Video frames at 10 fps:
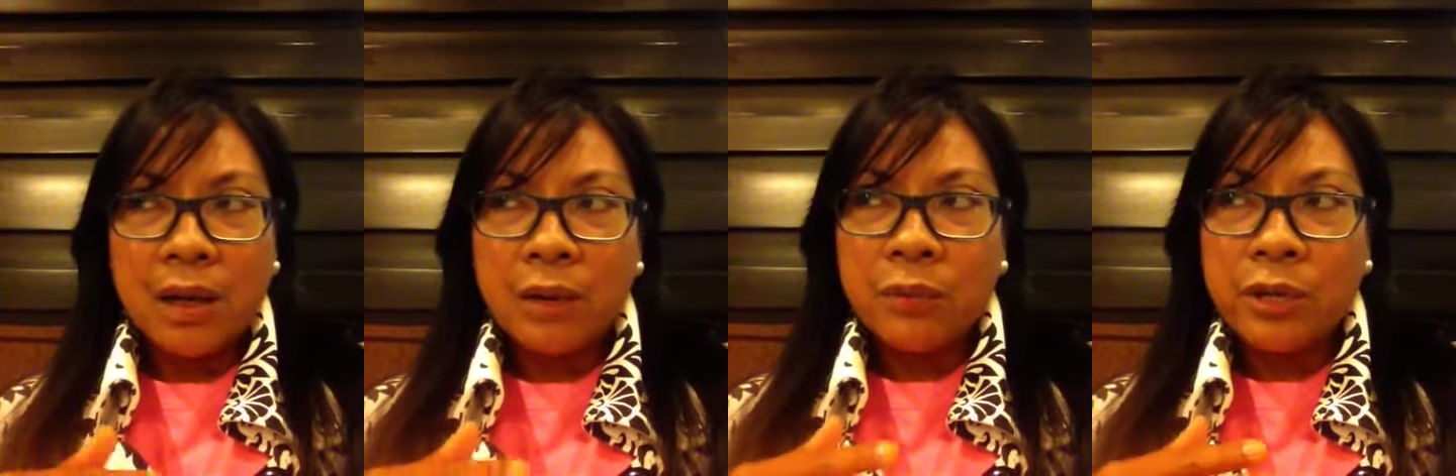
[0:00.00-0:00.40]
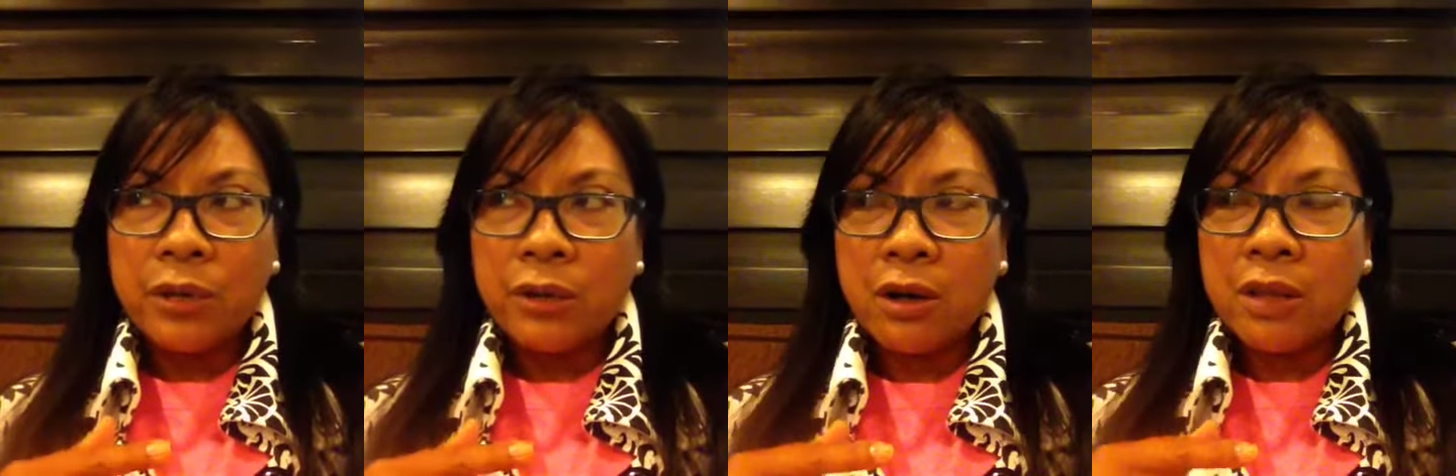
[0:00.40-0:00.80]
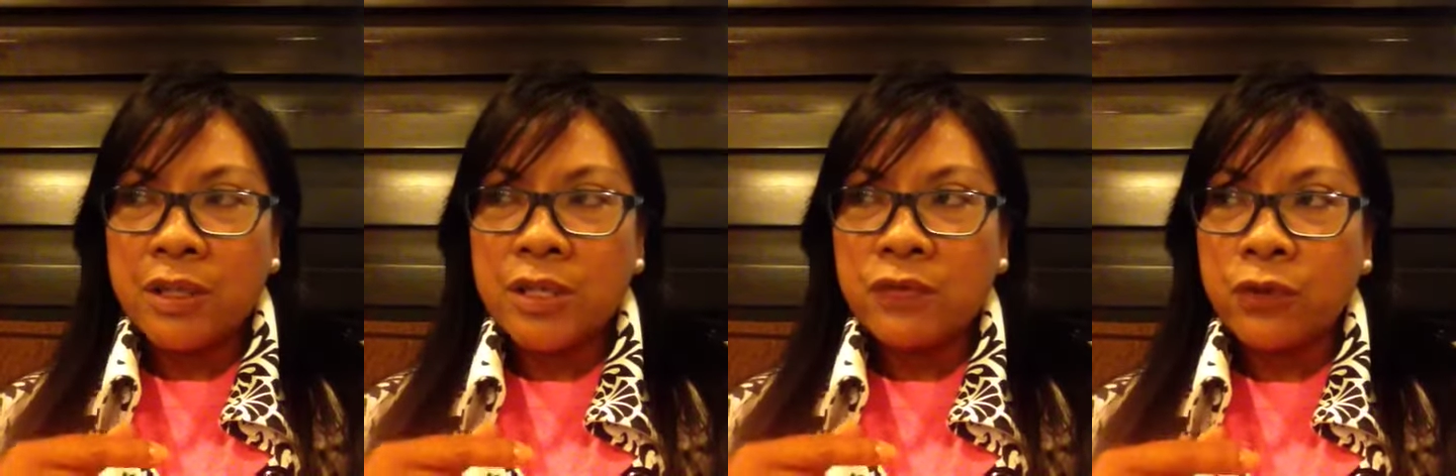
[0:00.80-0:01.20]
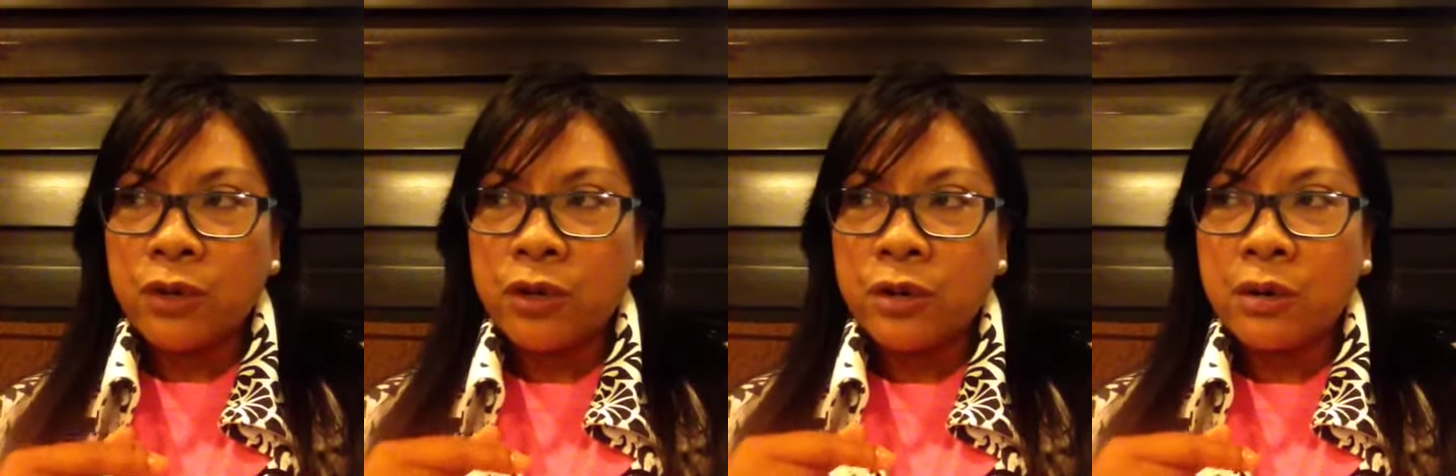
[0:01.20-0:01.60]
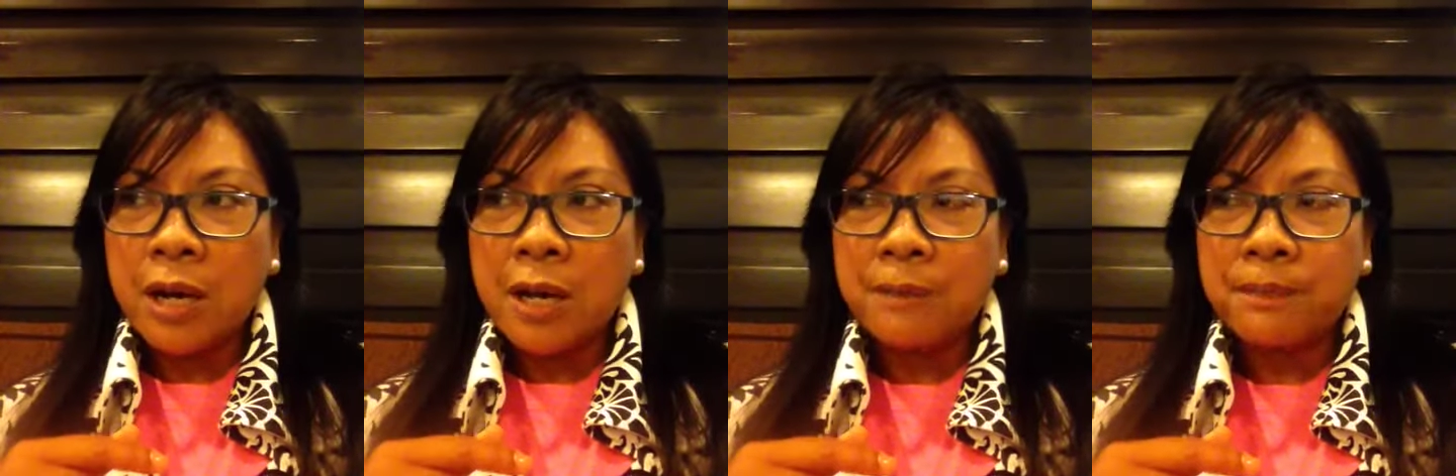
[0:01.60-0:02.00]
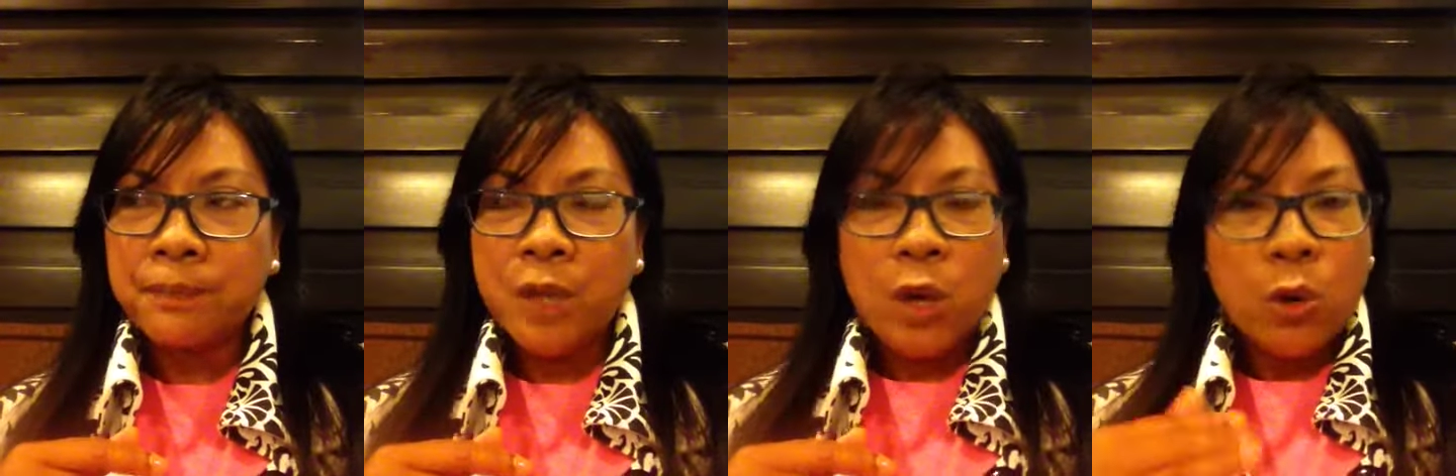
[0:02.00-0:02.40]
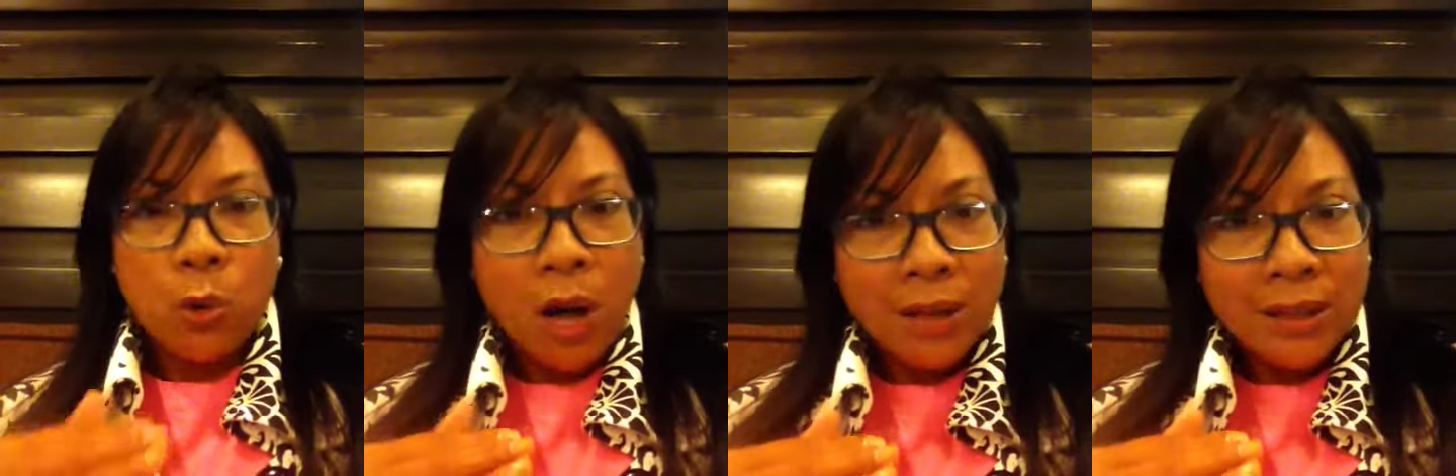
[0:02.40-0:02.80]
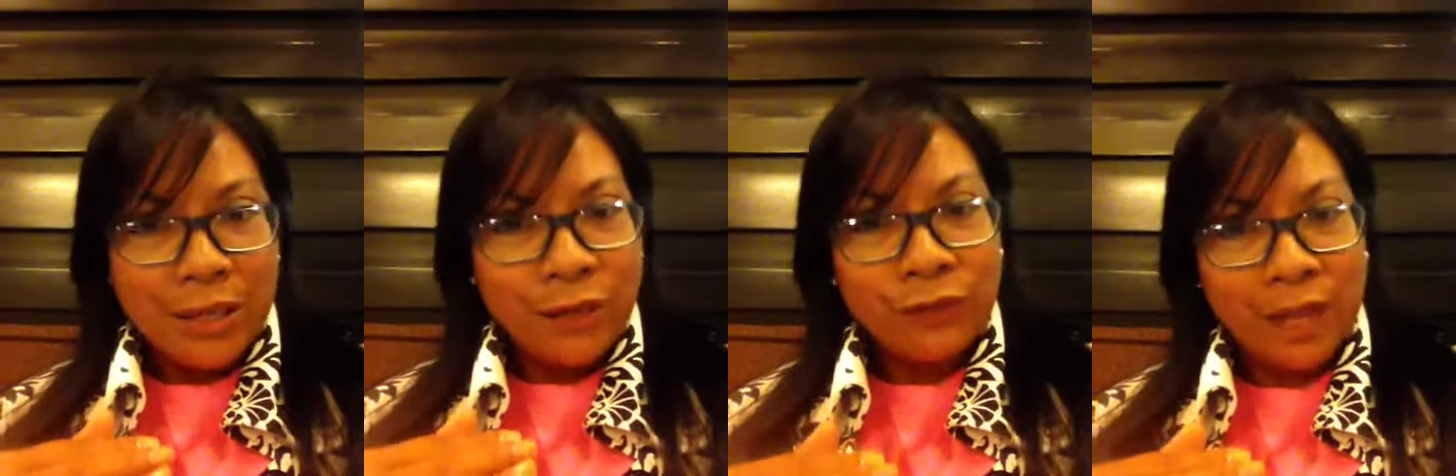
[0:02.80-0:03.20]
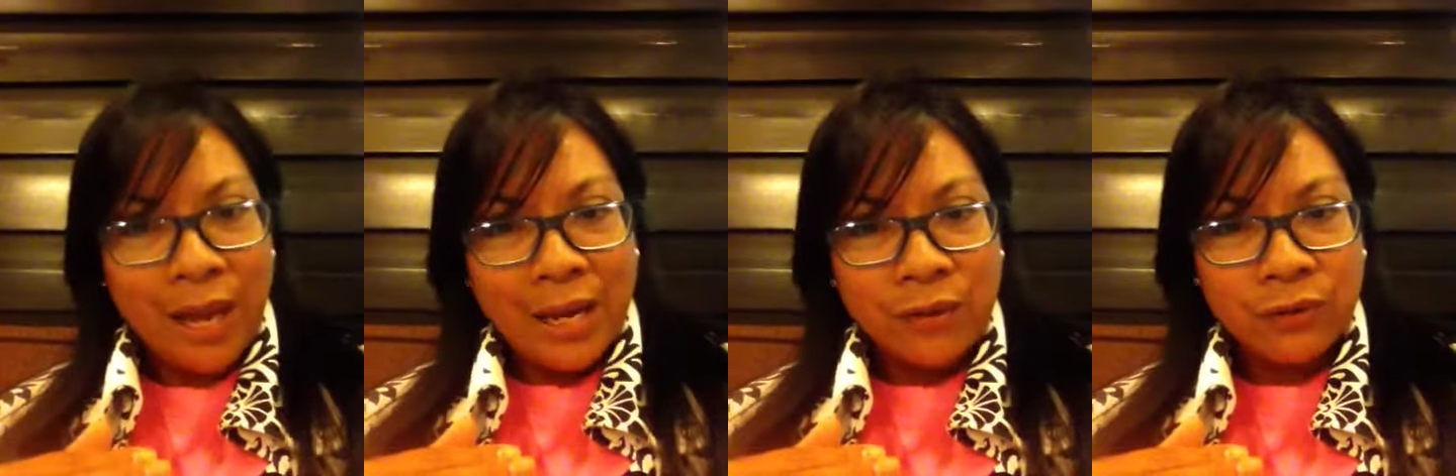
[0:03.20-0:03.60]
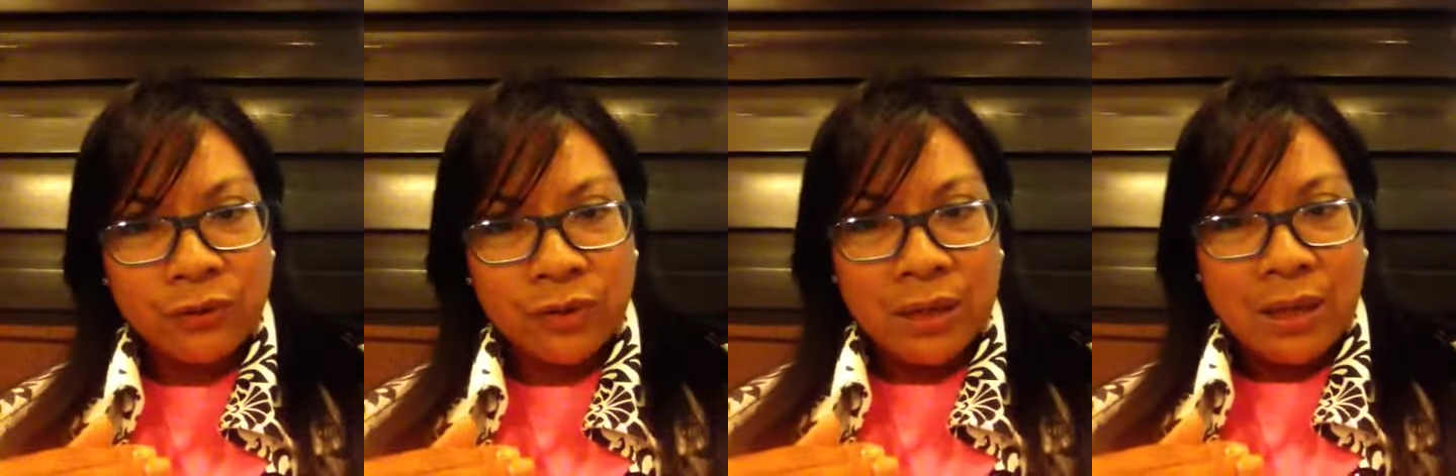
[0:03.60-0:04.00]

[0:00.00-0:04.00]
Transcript: what do you call this, for her quality of life.